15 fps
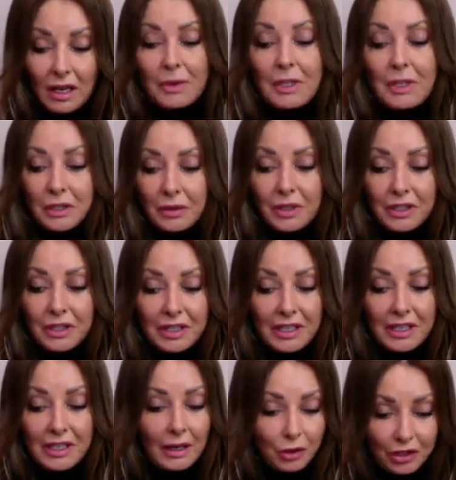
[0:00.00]
coming to us
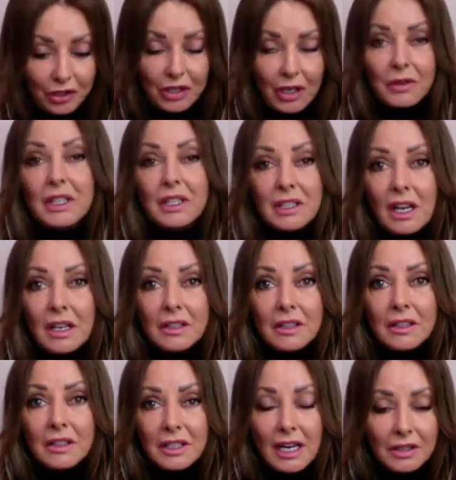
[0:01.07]
now just over these
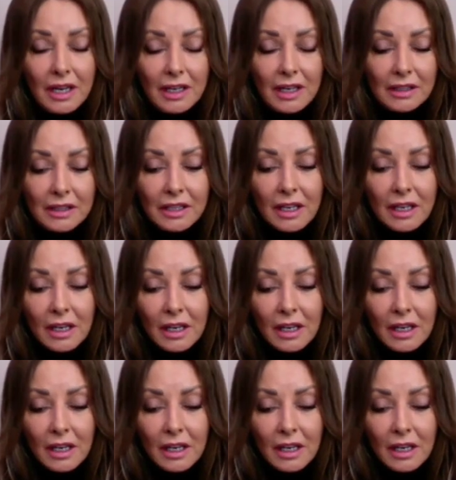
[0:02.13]
last 10 days